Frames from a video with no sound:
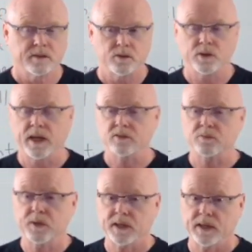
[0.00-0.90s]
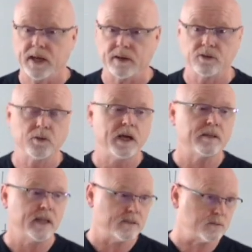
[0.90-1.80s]
You can't just pick it out. You ha-
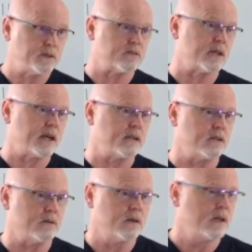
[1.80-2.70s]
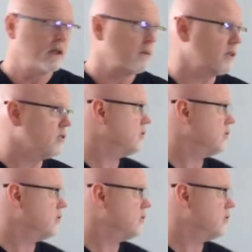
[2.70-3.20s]
it has to be assigned to you. But these are